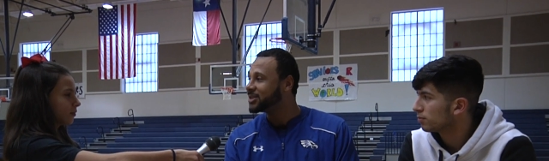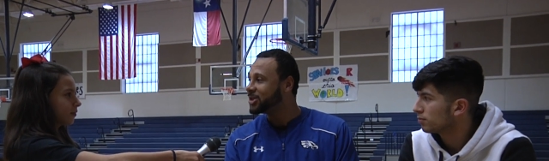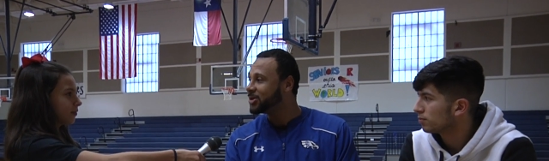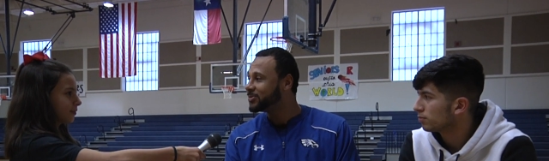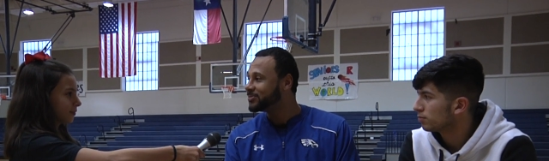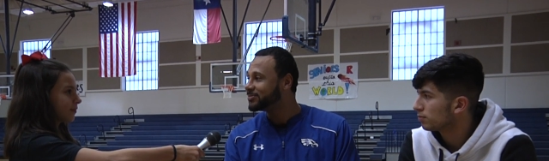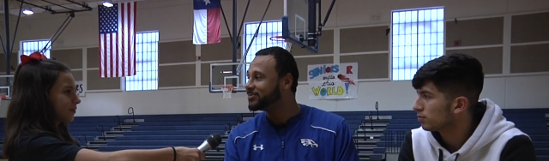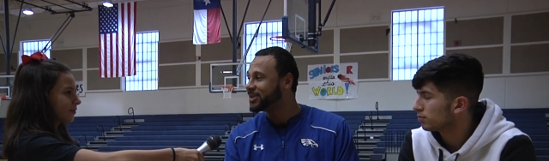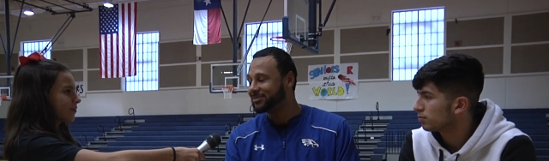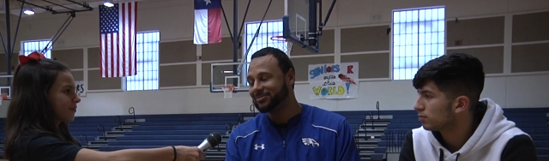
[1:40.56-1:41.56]
Speaker 1: to go,
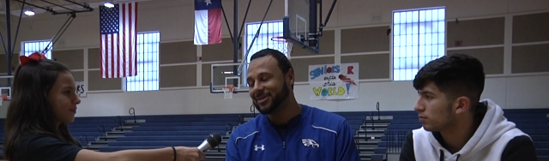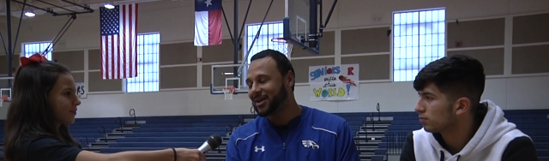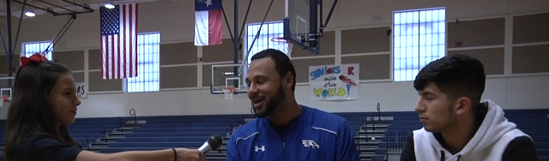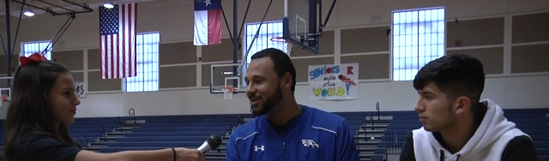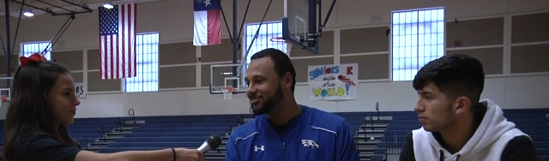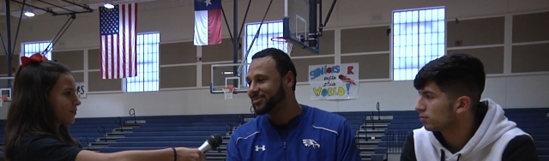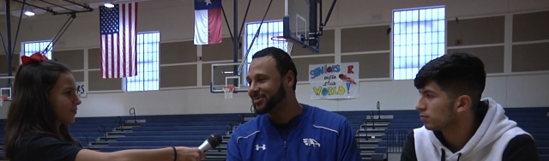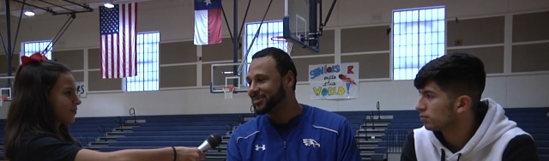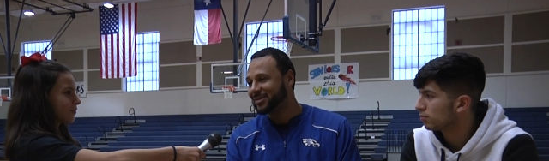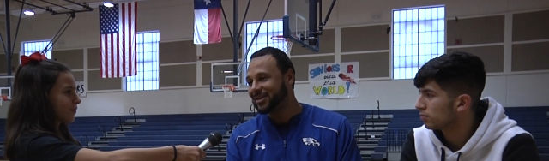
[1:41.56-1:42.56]
but I,
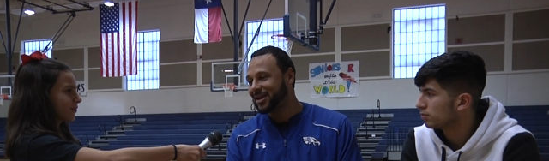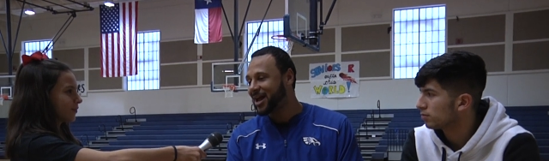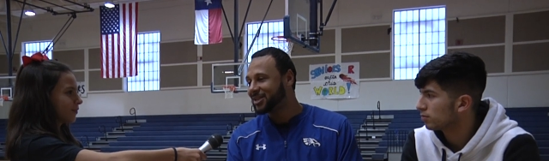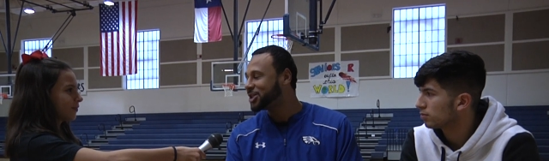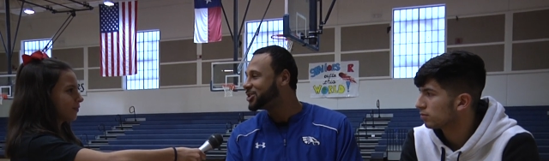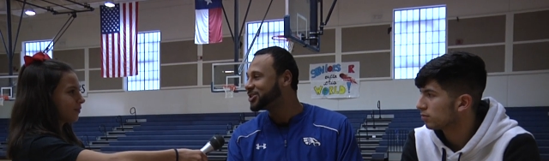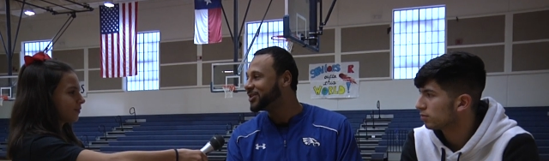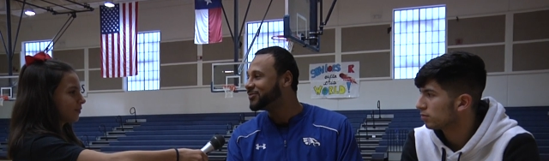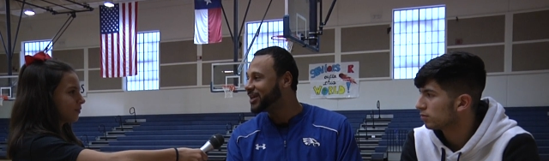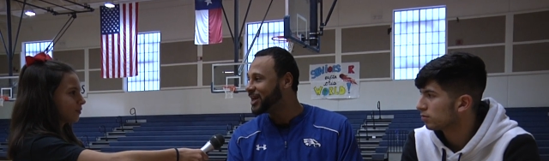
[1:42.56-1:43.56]
I cherish
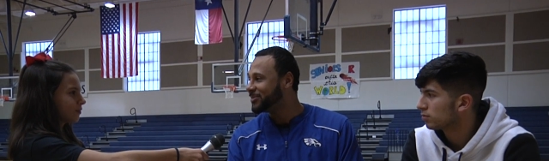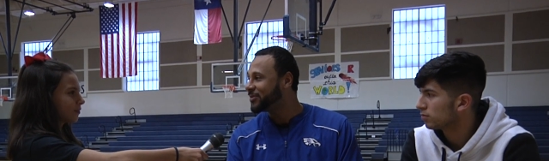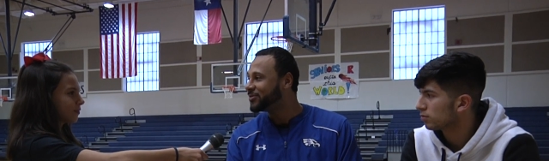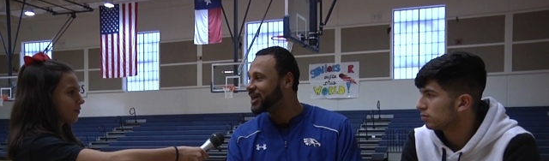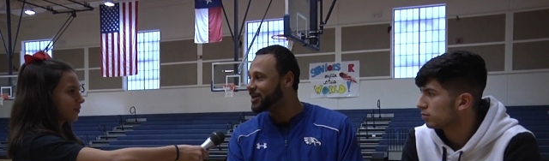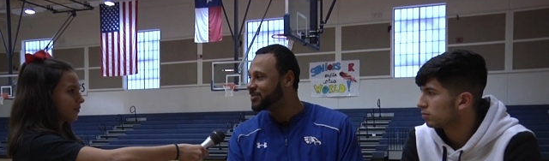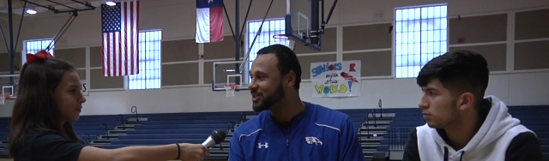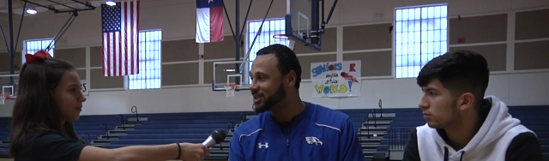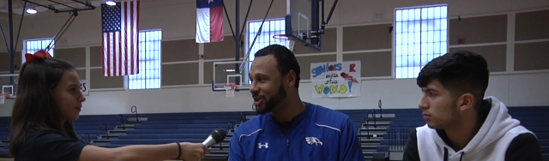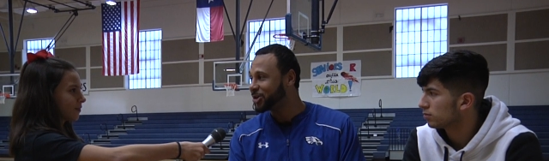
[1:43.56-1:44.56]
every game. Every game
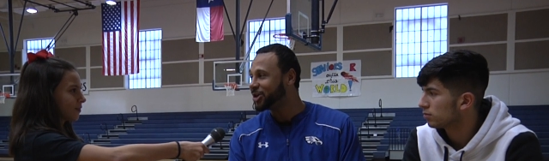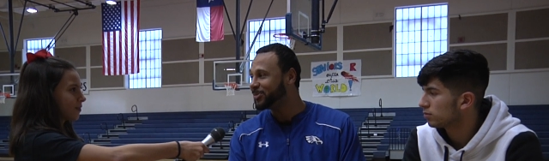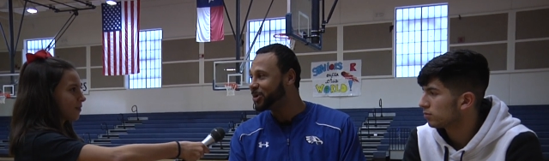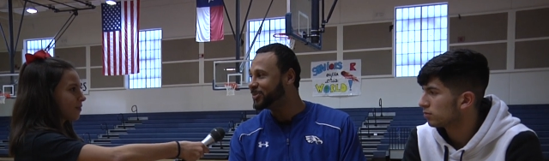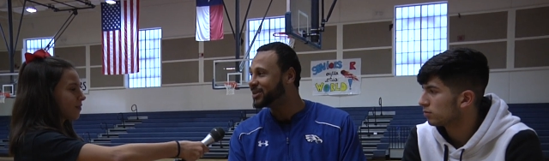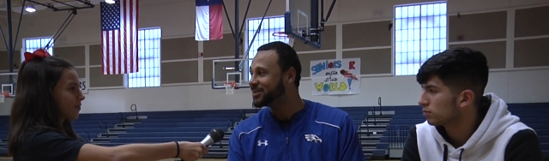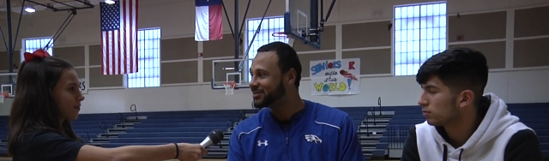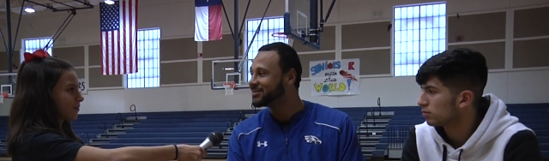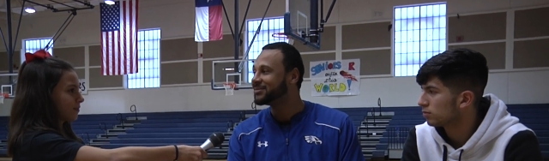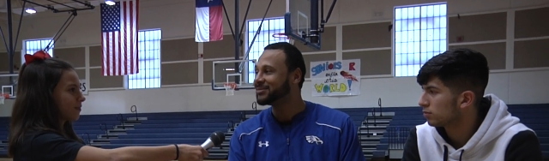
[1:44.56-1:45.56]
is a learning moment.
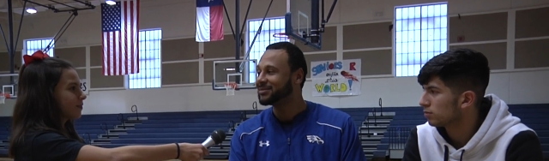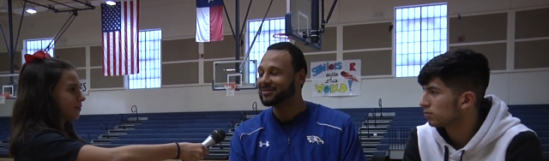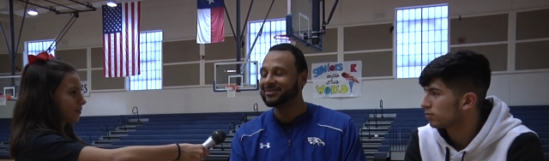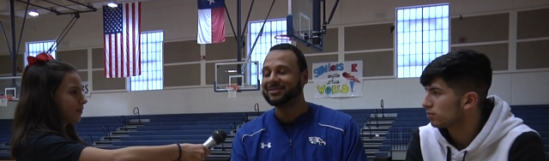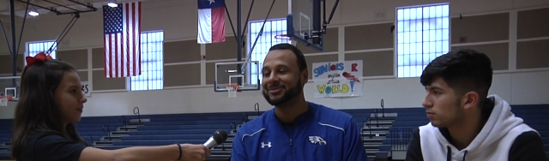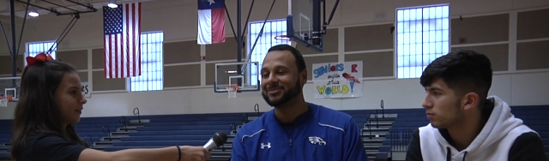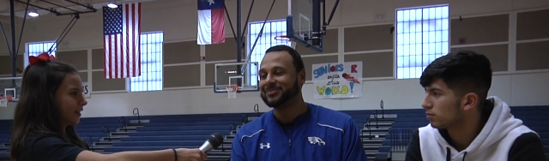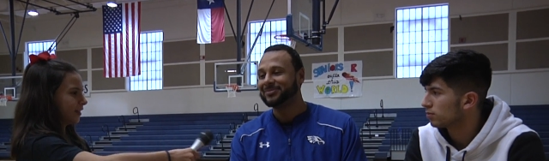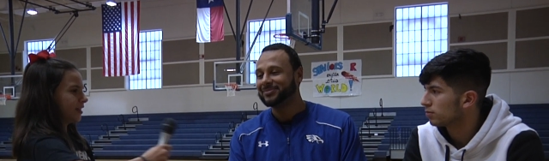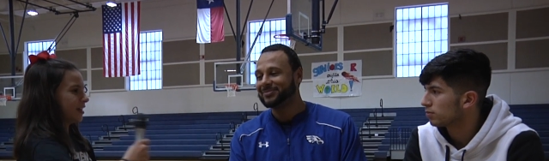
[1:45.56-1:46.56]

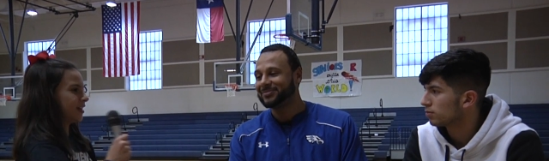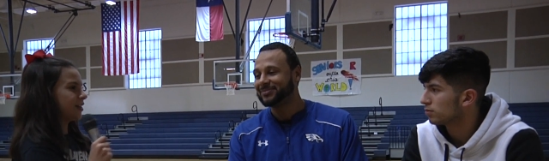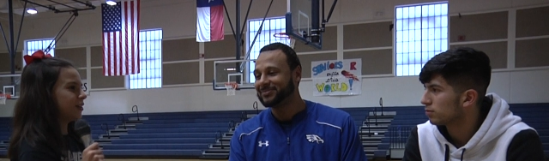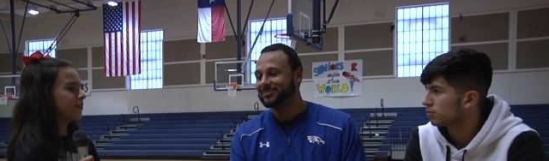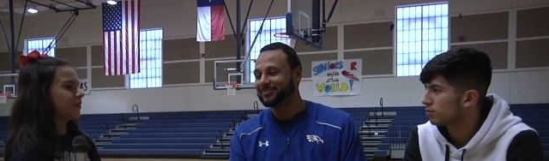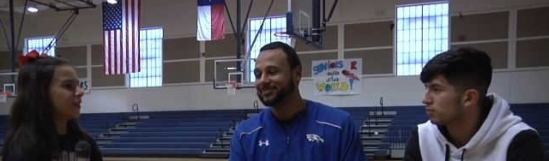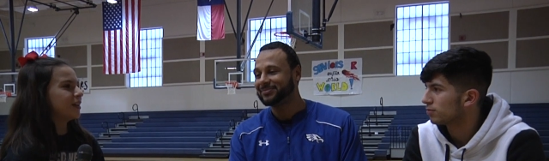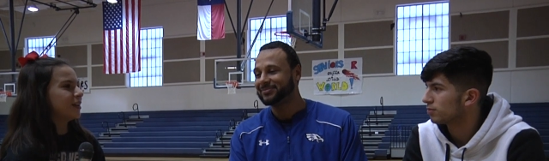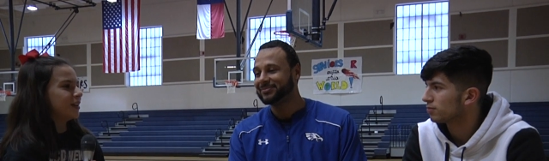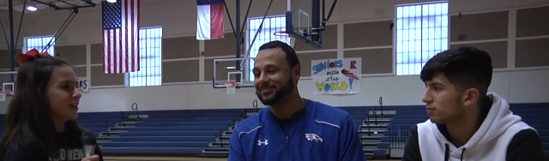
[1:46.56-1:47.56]
Speaker 2: Thank you.
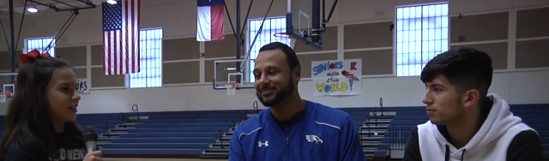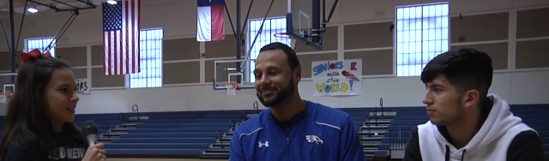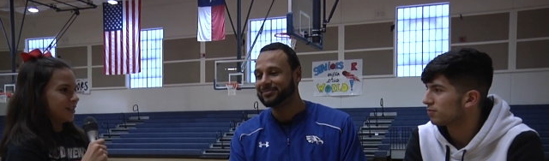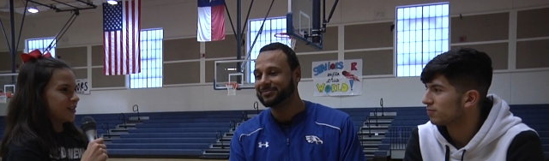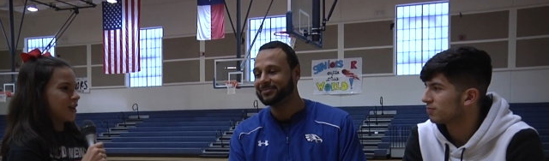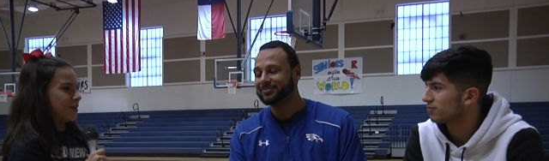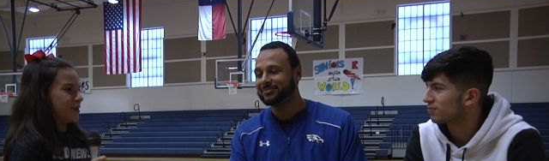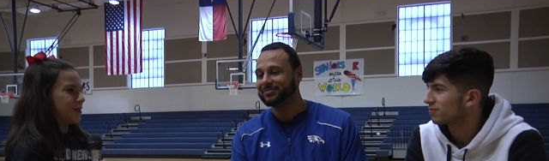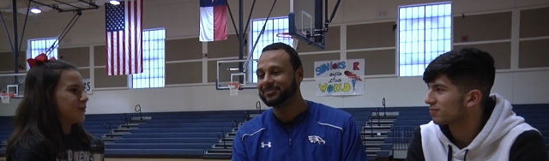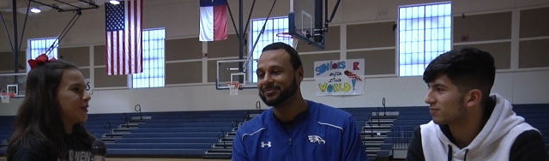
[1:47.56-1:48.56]

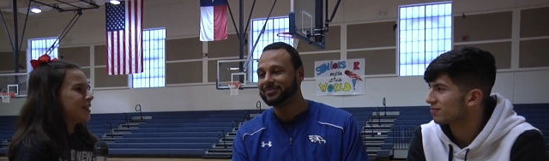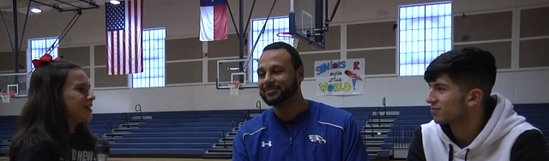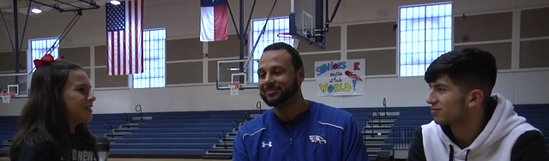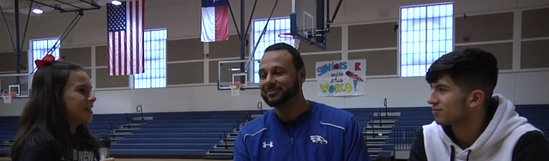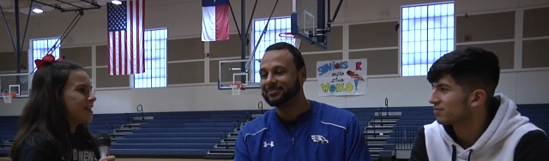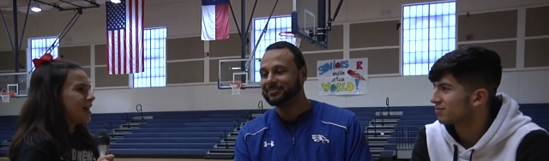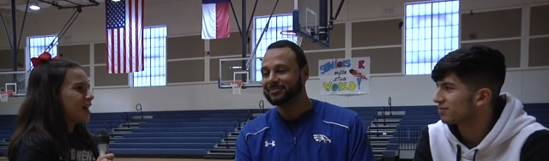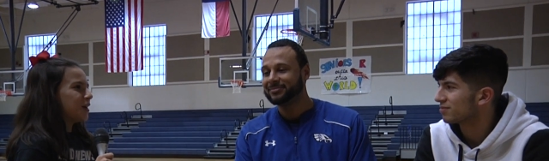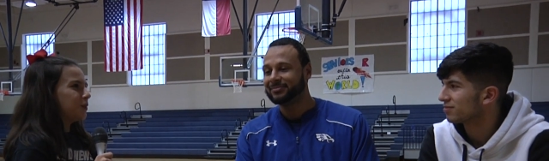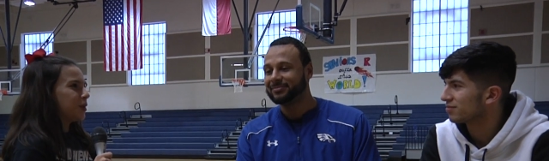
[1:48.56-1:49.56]
Tommy, what is it
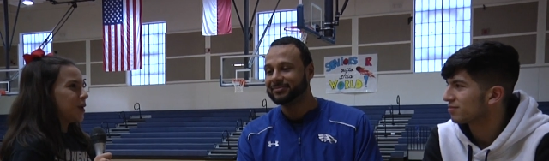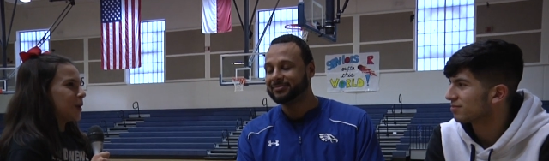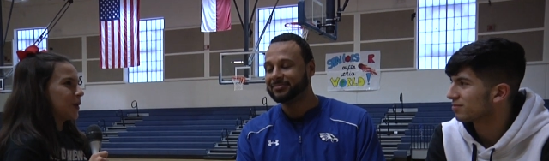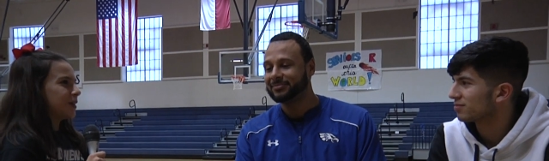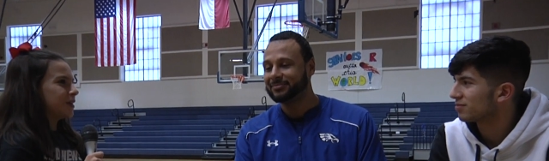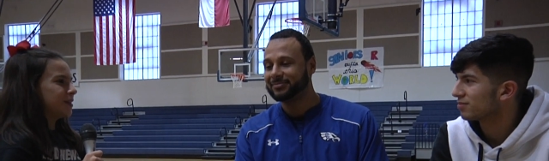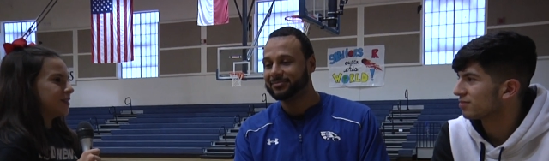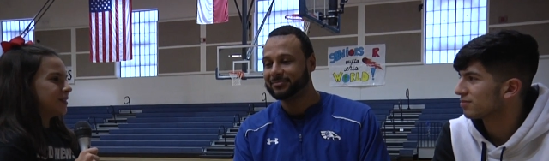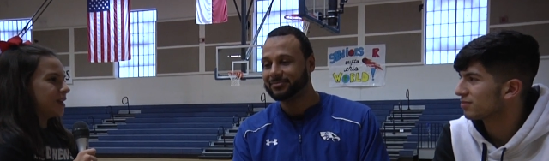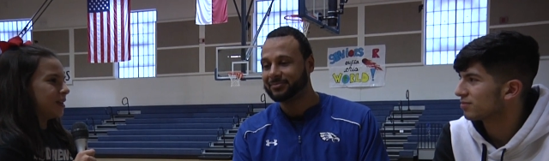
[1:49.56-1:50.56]
like being a
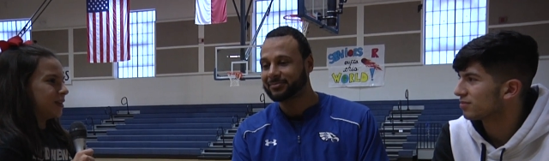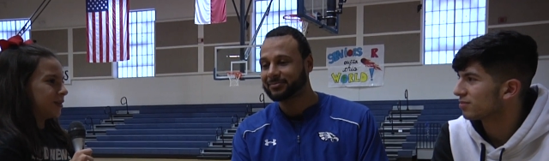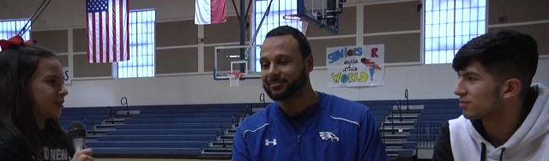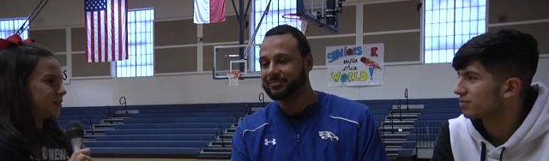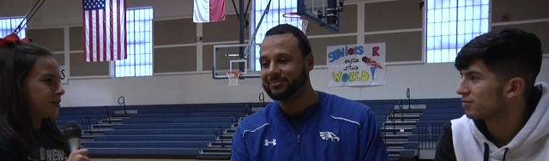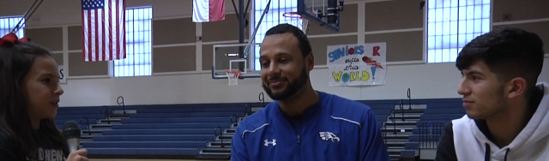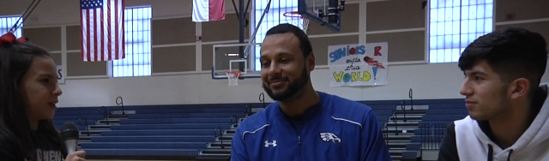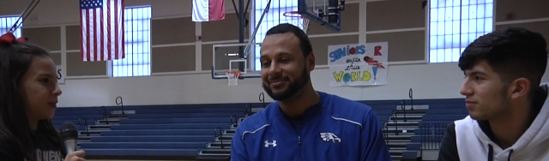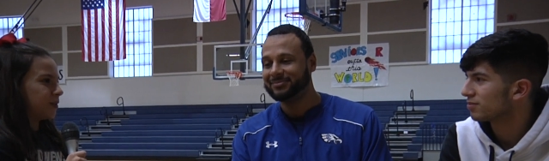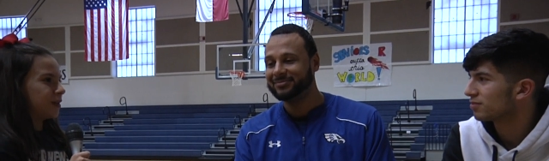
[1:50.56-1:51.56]
senior, so
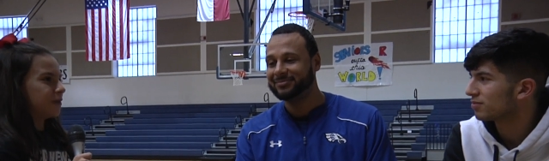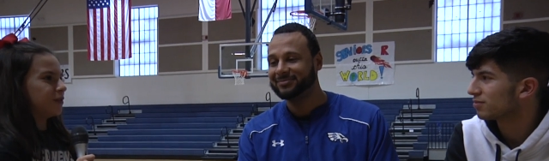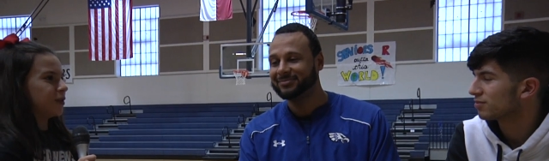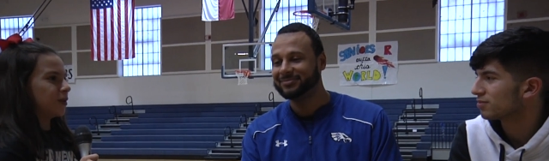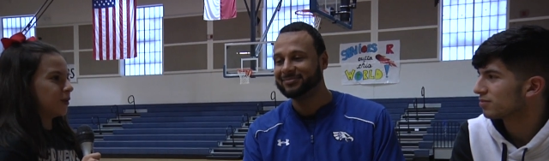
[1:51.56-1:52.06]
like one of the